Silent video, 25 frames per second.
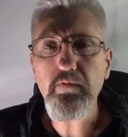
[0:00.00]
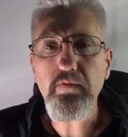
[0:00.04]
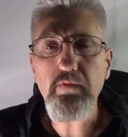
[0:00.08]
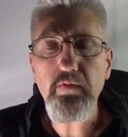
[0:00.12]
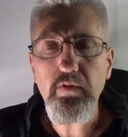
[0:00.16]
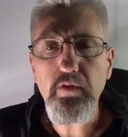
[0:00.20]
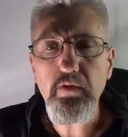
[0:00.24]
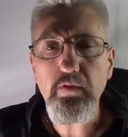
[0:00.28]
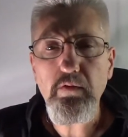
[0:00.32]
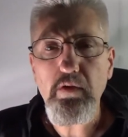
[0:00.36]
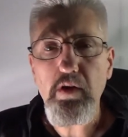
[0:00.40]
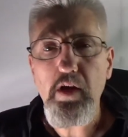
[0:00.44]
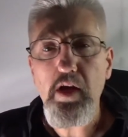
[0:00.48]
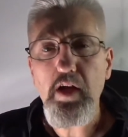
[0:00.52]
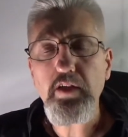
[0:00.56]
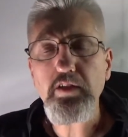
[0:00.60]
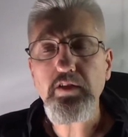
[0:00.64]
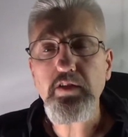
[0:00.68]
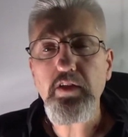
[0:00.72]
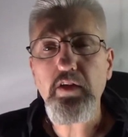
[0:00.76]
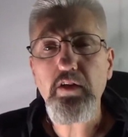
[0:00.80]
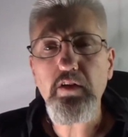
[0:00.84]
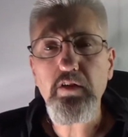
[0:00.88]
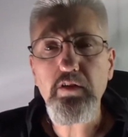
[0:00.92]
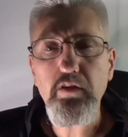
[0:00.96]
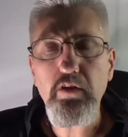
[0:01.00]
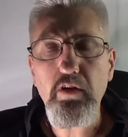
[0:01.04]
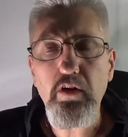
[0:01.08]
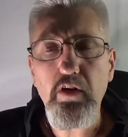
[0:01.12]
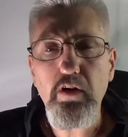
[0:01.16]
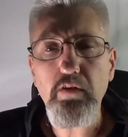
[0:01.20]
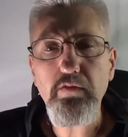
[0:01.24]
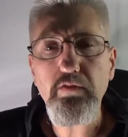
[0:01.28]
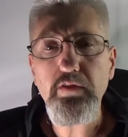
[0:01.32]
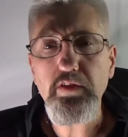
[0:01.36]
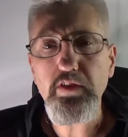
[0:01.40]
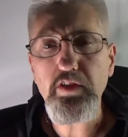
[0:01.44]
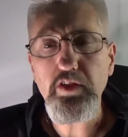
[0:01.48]
the rocks that are
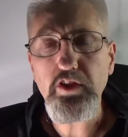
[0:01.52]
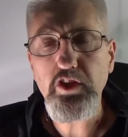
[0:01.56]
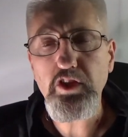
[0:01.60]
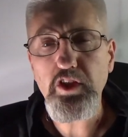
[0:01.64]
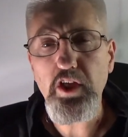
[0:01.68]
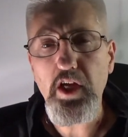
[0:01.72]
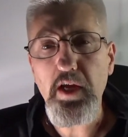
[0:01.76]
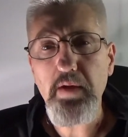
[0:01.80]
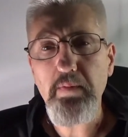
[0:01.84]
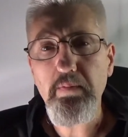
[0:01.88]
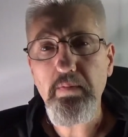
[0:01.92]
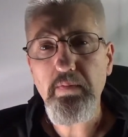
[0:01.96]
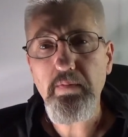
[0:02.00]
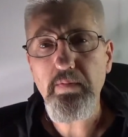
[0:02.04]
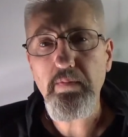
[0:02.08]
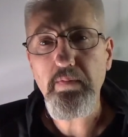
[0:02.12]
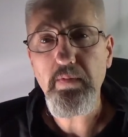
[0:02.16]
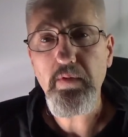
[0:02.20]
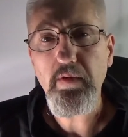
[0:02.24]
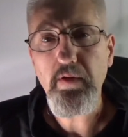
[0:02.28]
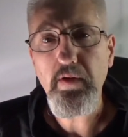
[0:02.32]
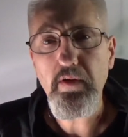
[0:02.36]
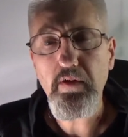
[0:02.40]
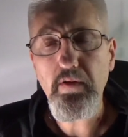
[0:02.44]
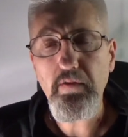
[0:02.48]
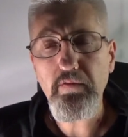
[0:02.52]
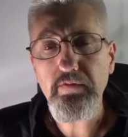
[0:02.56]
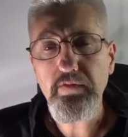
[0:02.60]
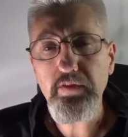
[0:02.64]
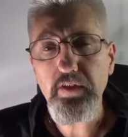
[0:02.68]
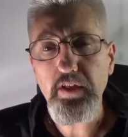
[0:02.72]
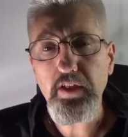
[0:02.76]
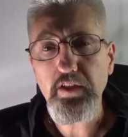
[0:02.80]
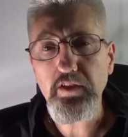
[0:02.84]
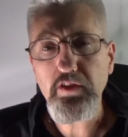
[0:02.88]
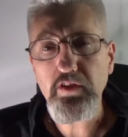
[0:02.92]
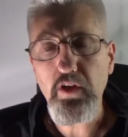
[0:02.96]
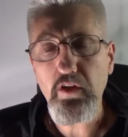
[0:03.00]
carved in the shape of
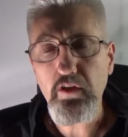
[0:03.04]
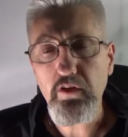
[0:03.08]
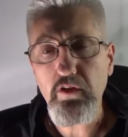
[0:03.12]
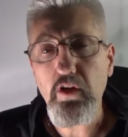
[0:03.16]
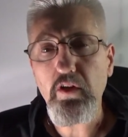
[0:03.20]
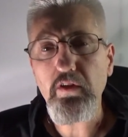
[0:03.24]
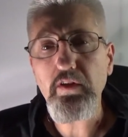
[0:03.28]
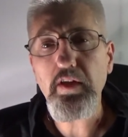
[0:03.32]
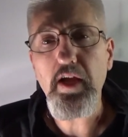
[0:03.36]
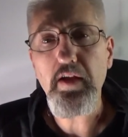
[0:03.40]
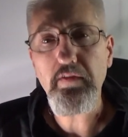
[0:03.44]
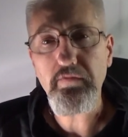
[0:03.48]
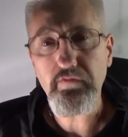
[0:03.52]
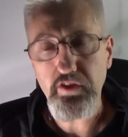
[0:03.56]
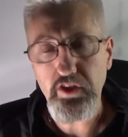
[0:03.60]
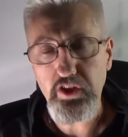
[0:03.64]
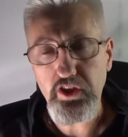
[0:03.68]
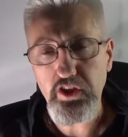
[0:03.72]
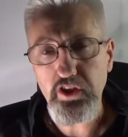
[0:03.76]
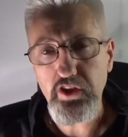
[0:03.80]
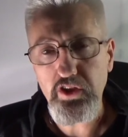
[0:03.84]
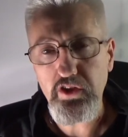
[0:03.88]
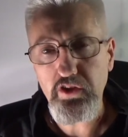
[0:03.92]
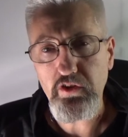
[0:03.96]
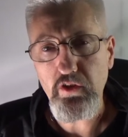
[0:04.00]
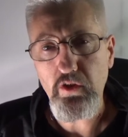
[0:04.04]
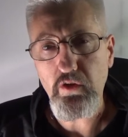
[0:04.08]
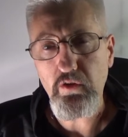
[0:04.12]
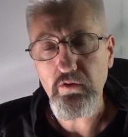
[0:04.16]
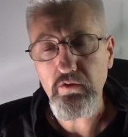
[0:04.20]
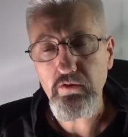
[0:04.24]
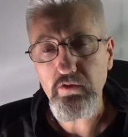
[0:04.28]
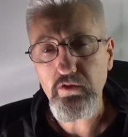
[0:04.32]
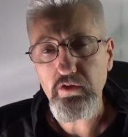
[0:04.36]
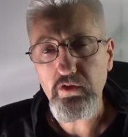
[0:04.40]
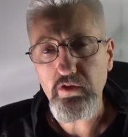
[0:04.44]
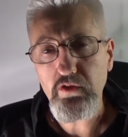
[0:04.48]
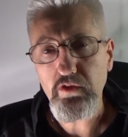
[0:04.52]
things are called effigy
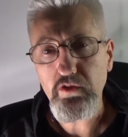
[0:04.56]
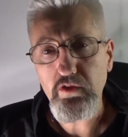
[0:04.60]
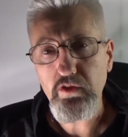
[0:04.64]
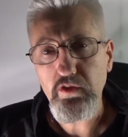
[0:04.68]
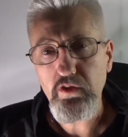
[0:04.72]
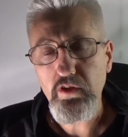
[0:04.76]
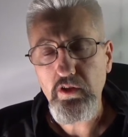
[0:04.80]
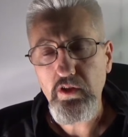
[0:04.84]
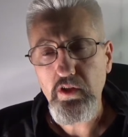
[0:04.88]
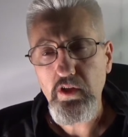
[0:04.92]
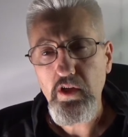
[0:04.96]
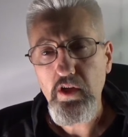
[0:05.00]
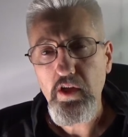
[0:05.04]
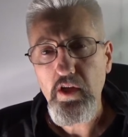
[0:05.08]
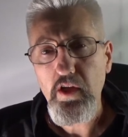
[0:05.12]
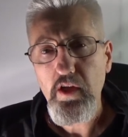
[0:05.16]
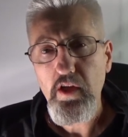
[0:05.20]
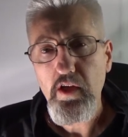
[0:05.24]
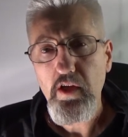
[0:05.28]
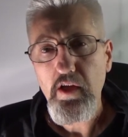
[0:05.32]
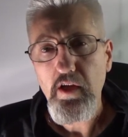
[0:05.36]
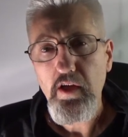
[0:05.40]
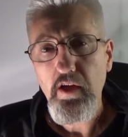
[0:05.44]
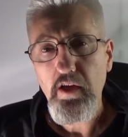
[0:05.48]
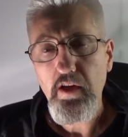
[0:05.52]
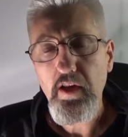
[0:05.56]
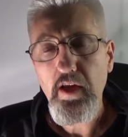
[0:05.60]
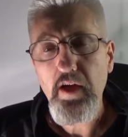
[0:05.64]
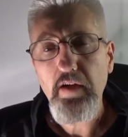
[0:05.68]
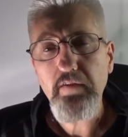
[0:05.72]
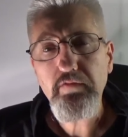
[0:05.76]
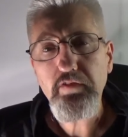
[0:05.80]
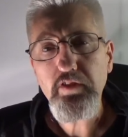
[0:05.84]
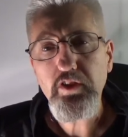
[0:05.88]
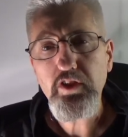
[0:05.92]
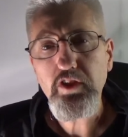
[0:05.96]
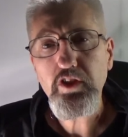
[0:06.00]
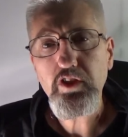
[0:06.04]
stones. And
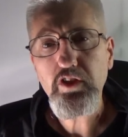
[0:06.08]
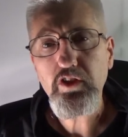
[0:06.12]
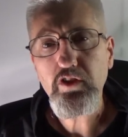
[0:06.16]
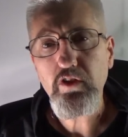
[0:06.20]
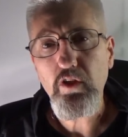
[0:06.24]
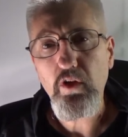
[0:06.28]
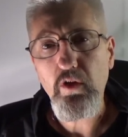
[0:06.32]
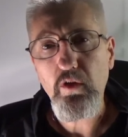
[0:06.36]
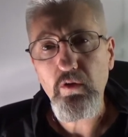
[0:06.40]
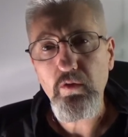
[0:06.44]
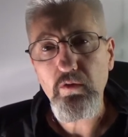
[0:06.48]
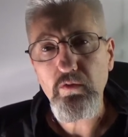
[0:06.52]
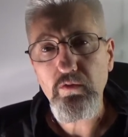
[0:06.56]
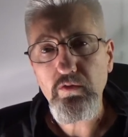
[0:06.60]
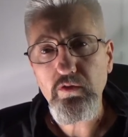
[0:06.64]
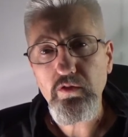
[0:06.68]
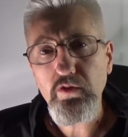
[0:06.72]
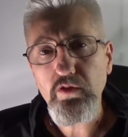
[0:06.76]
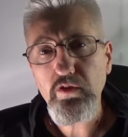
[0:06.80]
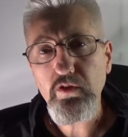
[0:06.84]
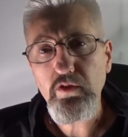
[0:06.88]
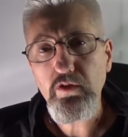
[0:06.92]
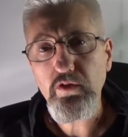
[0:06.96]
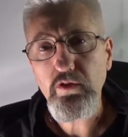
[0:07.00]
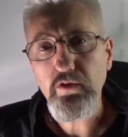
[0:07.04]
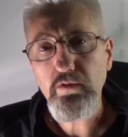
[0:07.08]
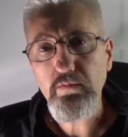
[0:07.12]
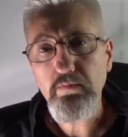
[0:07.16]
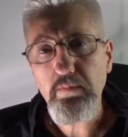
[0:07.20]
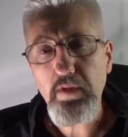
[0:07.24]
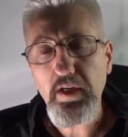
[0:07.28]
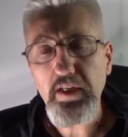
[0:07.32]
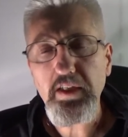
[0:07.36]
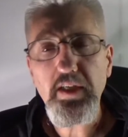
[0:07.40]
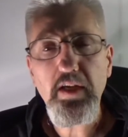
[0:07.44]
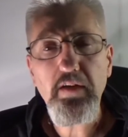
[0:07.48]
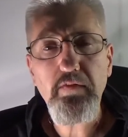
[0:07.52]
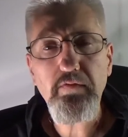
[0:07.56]
effigy stones, by
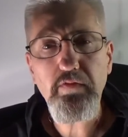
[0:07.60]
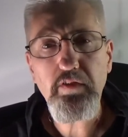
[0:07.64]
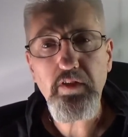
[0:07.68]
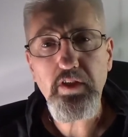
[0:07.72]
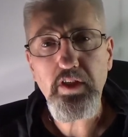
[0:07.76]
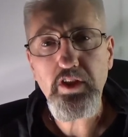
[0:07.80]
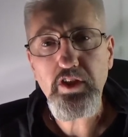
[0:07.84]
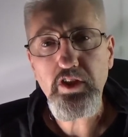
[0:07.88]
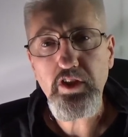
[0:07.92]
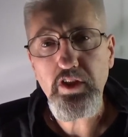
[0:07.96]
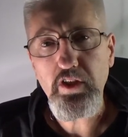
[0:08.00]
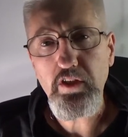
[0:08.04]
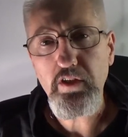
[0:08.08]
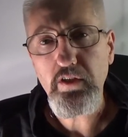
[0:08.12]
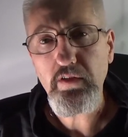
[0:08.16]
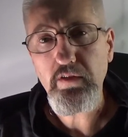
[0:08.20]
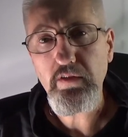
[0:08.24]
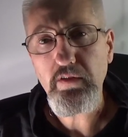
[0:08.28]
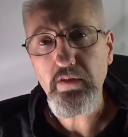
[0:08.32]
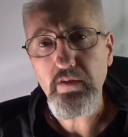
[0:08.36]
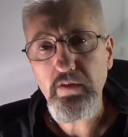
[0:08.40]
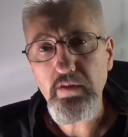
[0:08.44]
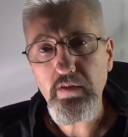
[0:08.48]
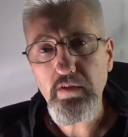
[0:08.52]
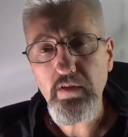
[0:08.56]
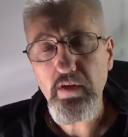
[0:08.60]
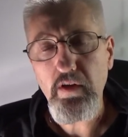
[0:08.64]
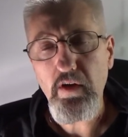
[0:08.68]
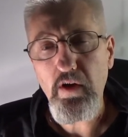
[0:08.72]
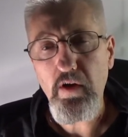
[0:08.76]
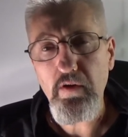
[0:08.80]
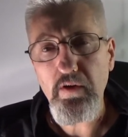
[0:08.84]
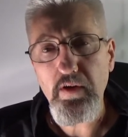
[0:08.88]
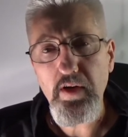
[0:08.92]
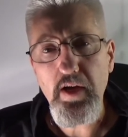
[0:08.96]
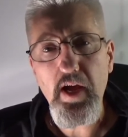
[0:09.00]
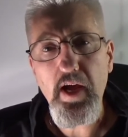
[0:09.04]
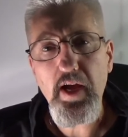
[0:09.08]
definition, are
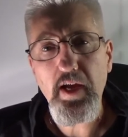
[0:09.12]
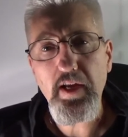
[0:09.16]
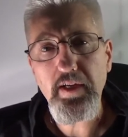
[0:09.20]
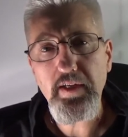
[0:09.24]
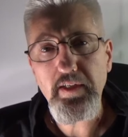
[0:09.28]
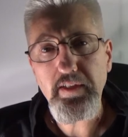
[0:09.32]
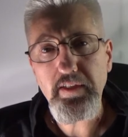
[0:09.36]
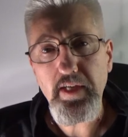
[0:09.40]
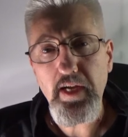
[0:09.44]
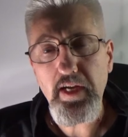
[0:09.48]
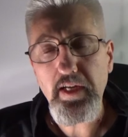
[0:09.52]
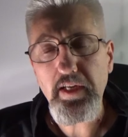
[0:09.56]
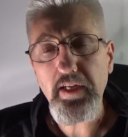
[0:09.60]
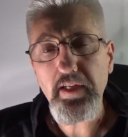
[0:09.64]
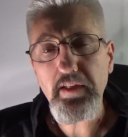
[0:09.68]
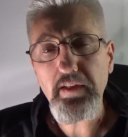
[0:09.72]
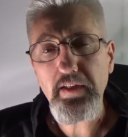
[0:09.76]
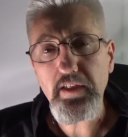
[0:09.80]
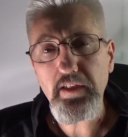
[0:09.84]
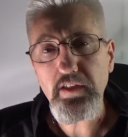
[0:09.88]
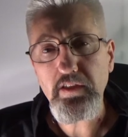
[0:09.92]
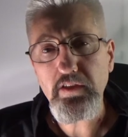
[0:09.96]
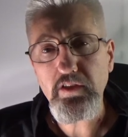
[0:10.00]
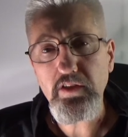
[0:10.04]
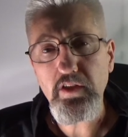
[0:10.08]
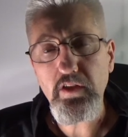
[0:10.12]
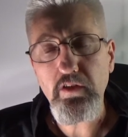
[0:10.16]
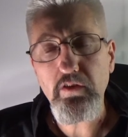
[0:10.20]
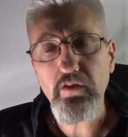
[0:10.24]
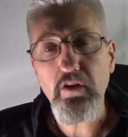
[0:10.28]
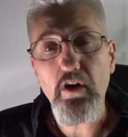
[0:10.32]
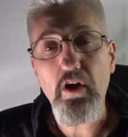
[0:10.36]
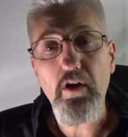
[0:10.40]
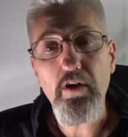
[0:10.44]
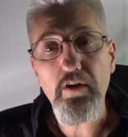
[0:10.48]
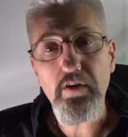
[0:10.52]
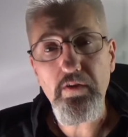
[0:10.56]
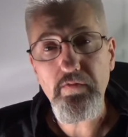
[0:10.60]
not technically considered
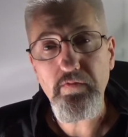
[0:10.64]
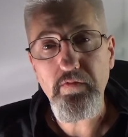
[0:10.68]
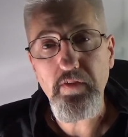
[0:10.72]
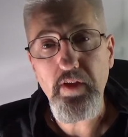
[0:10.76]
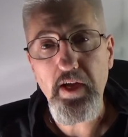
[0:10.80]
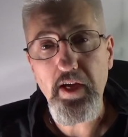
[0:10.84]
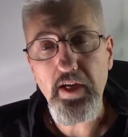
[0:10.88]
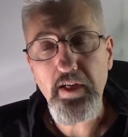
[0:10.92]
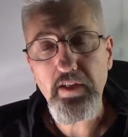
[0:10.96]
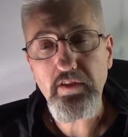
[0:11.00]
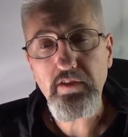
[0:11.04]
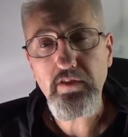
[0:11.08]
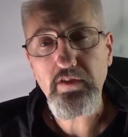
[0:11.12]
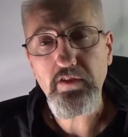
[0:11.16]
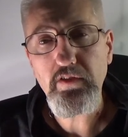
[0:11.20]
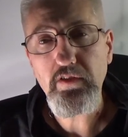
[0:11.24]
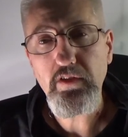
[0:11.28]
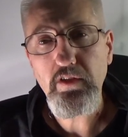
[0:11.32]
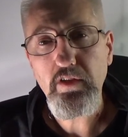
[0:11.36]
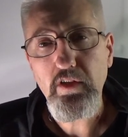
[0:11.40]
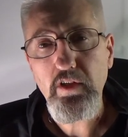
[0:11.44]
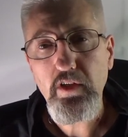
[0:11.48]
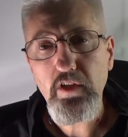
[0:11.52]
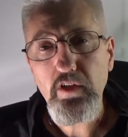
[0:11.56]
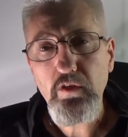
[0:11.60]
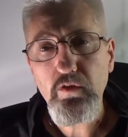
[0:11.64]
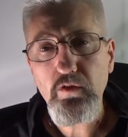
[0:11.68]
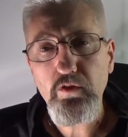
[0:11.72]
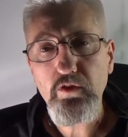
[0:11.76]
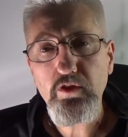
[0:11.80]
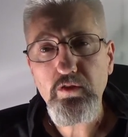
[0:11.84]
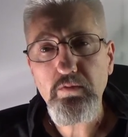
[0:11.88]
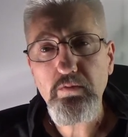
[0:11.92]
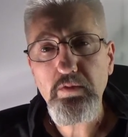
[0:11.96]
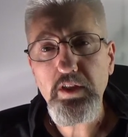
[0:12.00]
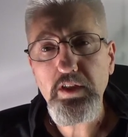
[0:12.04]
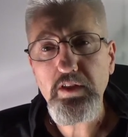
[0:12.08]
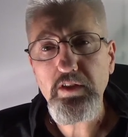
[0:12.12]
artifacts, which
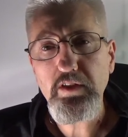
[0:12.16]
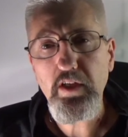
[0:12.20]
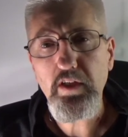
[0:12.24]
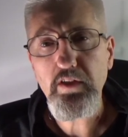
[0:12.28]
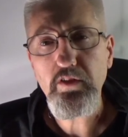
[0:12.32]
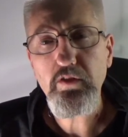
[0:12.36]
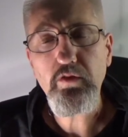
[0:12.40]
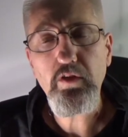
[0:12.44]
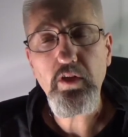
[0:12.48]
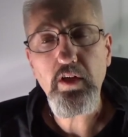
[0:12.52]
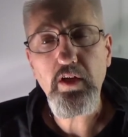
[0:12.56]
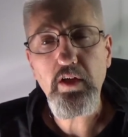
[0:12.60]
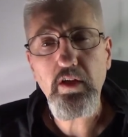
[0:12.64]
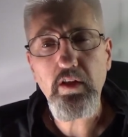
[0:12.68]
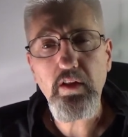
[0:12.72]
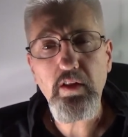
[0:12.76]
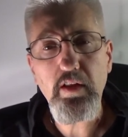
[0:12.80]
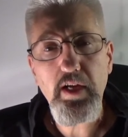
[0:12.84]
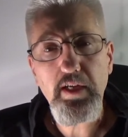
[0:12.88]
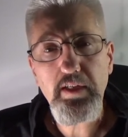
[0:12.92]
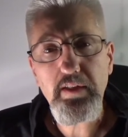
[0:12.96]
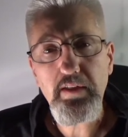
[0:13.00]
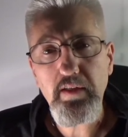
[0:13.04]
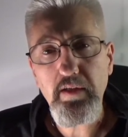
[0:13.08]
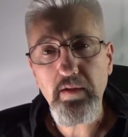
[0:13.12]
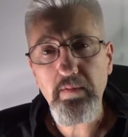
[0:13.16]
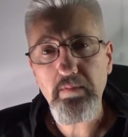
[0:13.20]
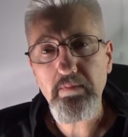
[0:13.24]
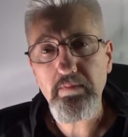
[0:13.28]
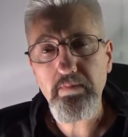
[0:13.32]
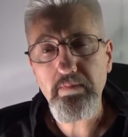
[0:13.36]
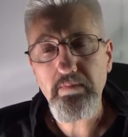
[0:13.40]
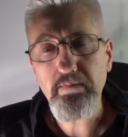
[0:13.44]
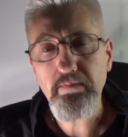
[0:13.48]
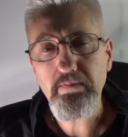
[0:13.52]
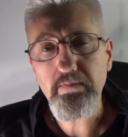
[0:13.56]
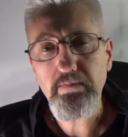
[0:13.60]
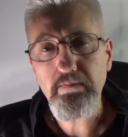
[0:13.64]
means that you can collect them
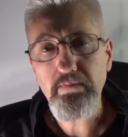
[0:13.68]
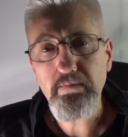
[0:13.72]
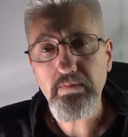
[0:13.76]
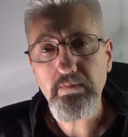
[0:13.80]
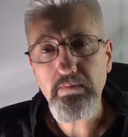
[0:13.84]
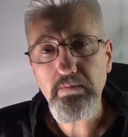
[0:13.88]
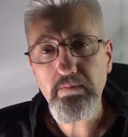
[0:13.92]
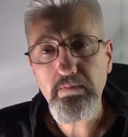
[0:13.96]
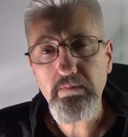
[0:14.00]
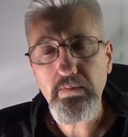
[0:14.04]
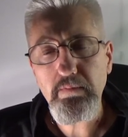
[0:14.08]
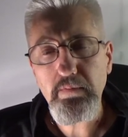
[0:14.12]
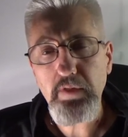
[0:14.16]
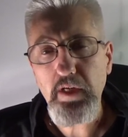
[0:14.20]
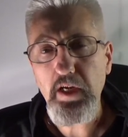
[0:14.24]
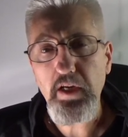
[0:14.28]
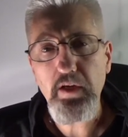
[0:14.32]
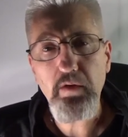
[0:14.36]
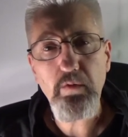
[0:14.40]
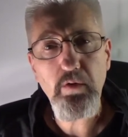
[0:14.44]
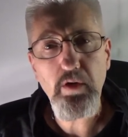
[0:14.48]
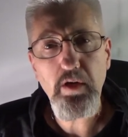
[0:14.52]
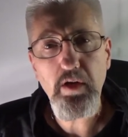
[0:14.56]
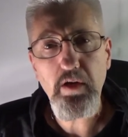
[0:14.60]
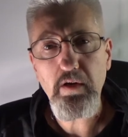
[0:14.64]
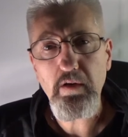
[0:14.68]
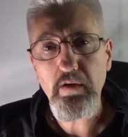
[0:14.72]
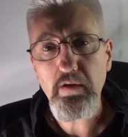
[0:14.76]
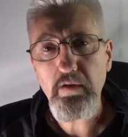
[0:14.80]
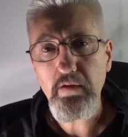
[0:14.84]
anywhere